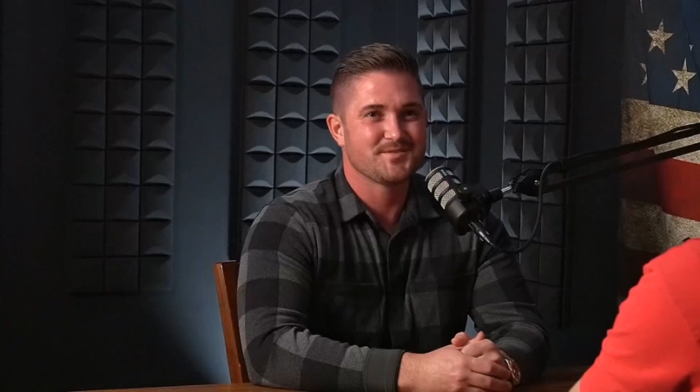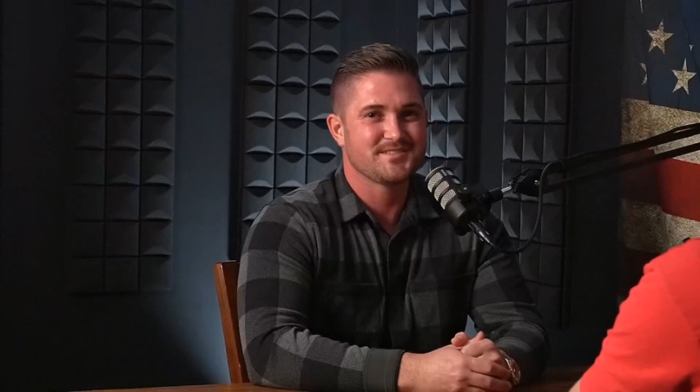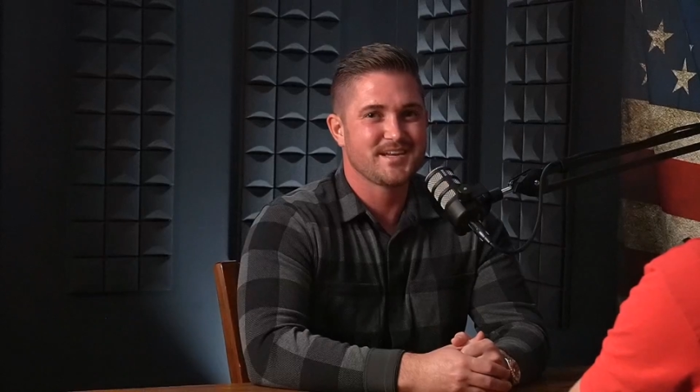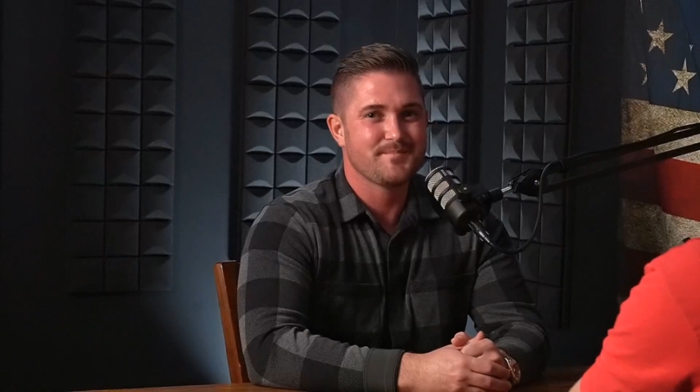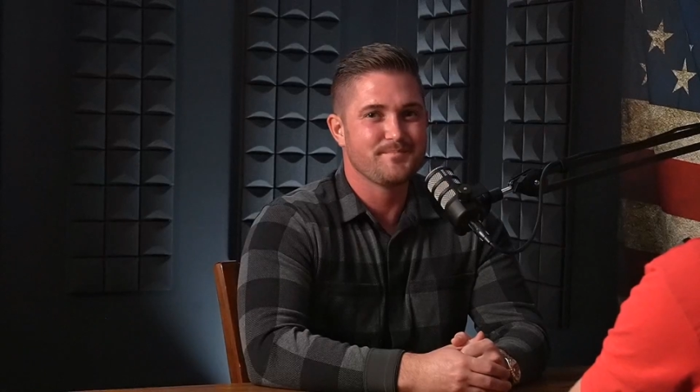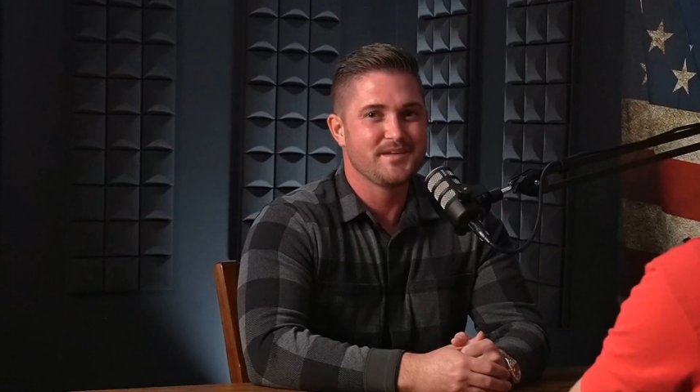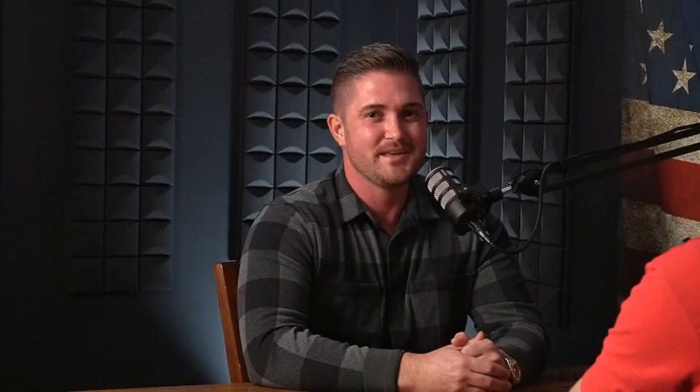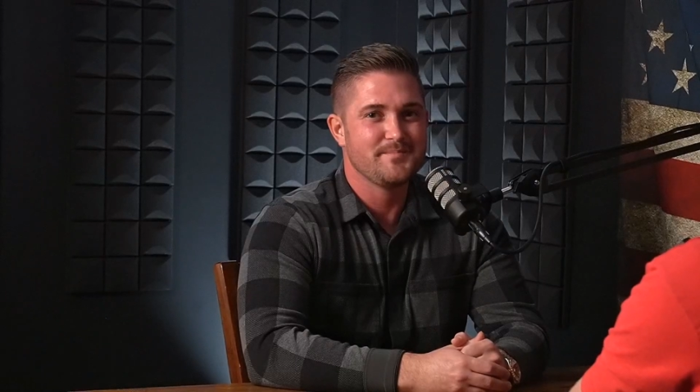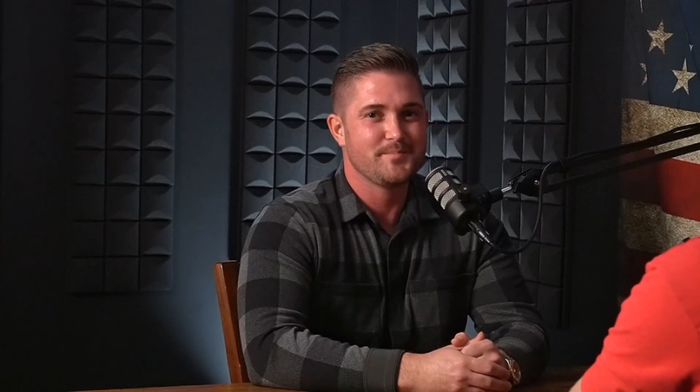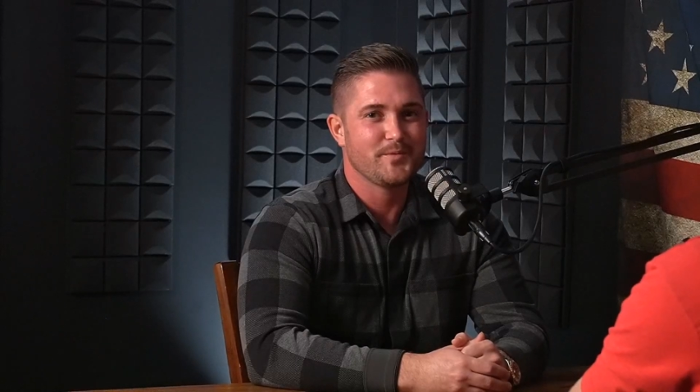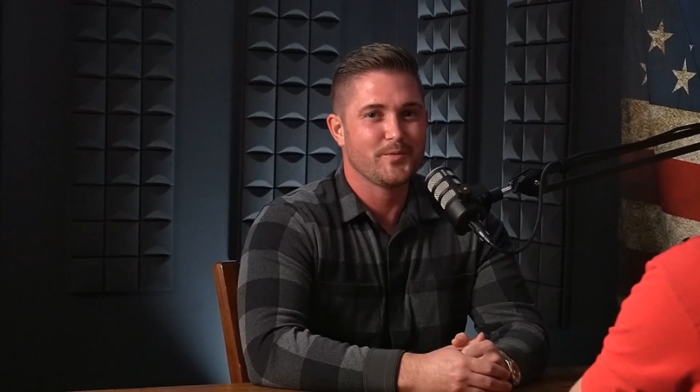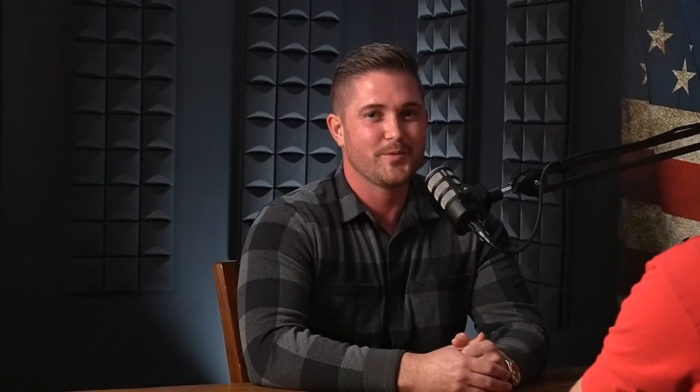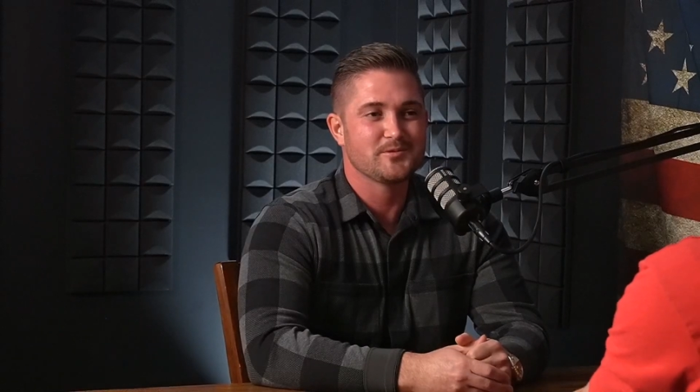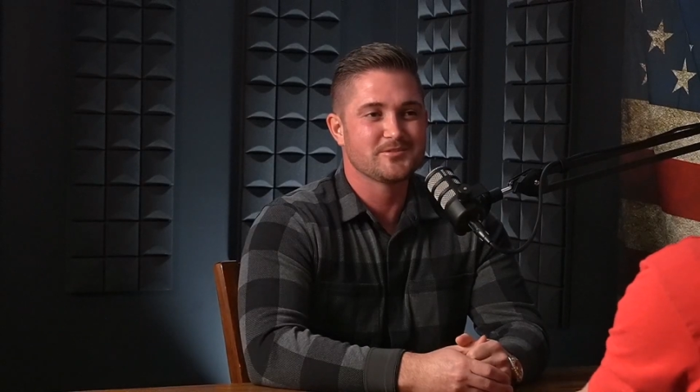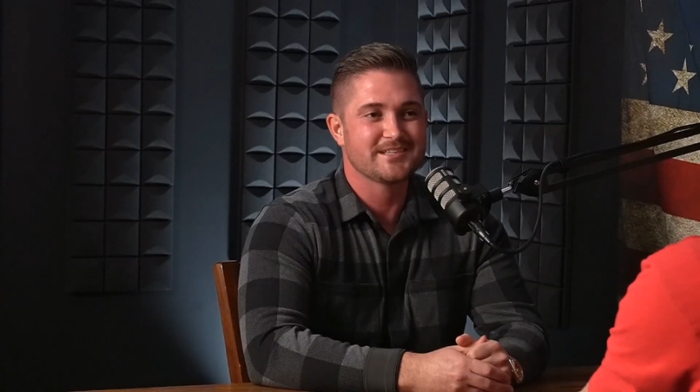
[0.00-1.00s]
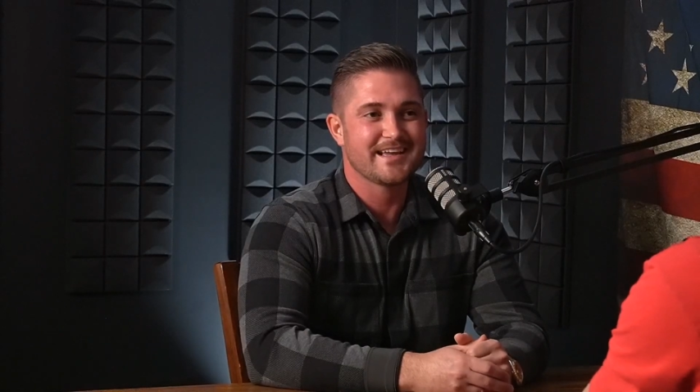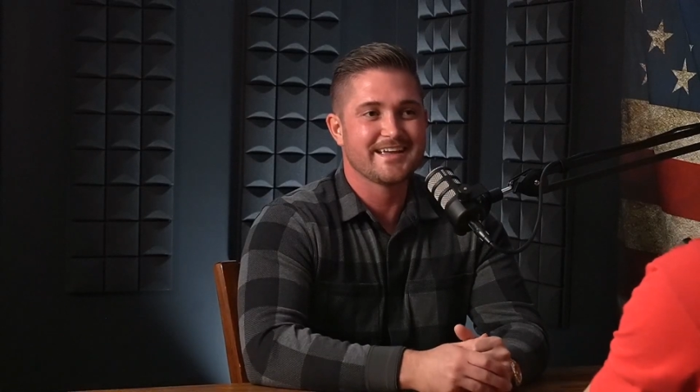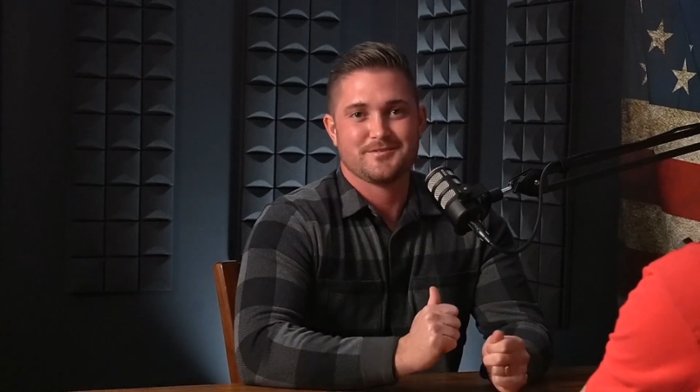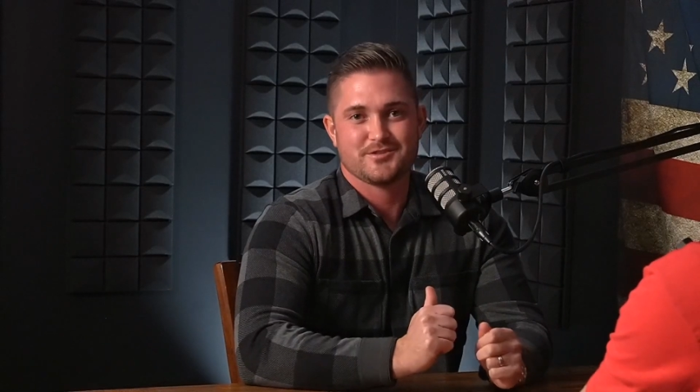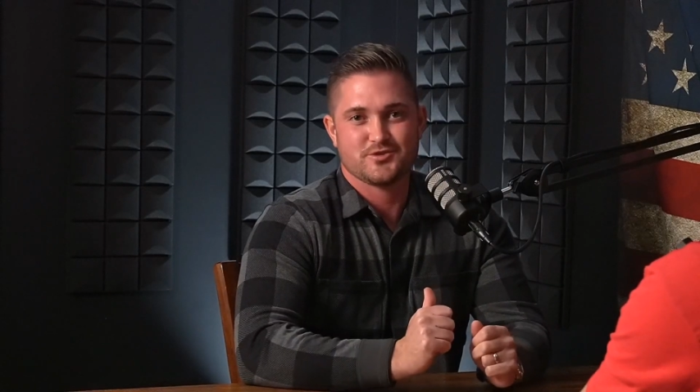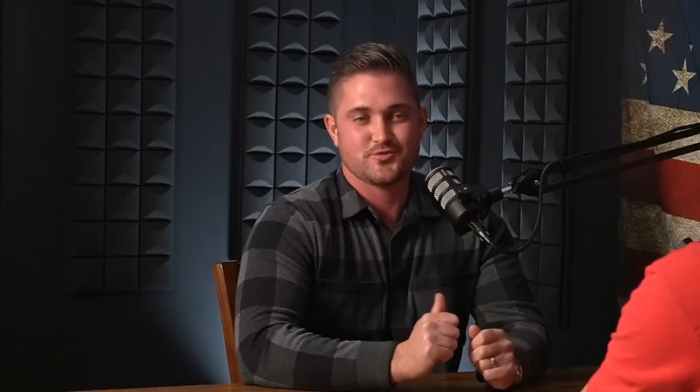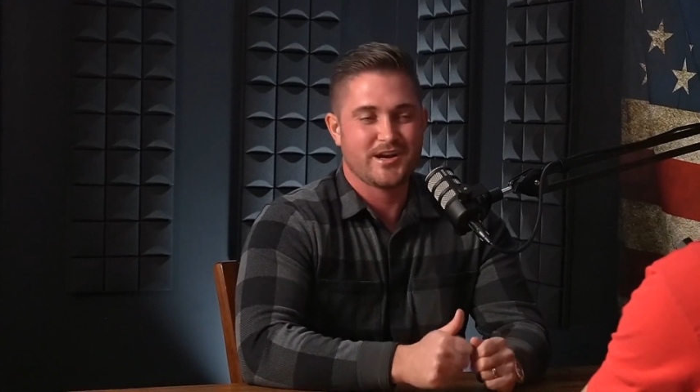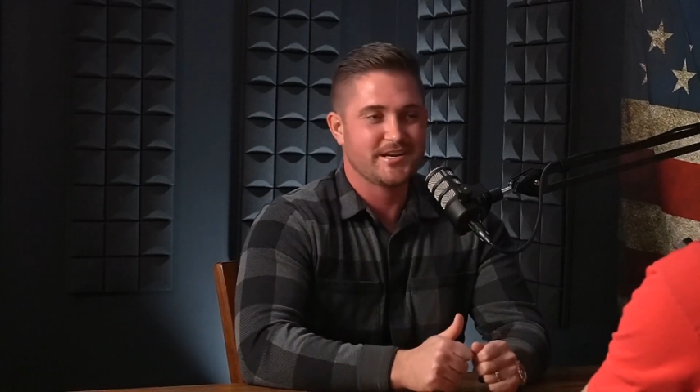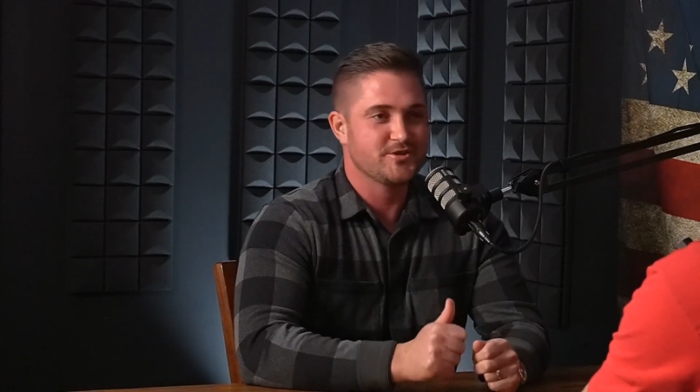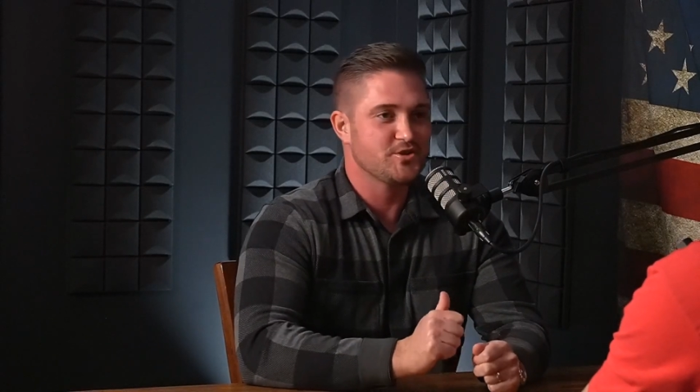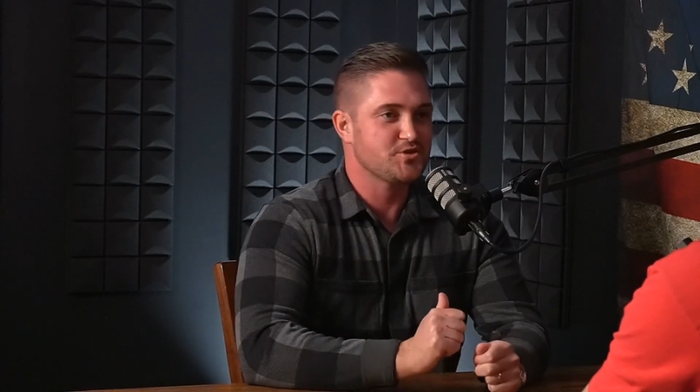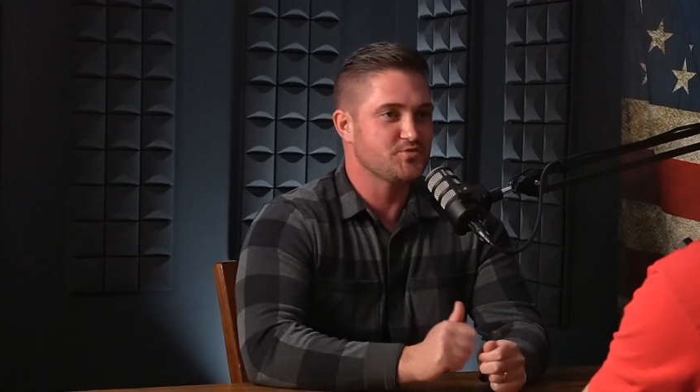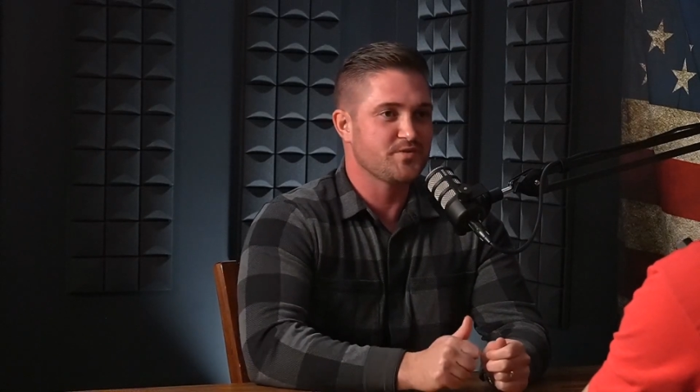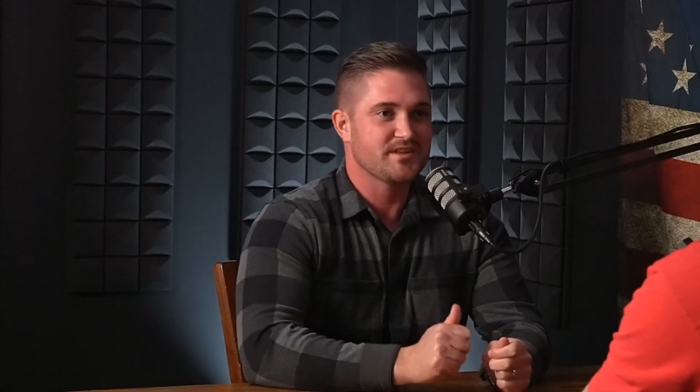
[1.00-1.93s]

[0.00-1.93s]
some people say strangers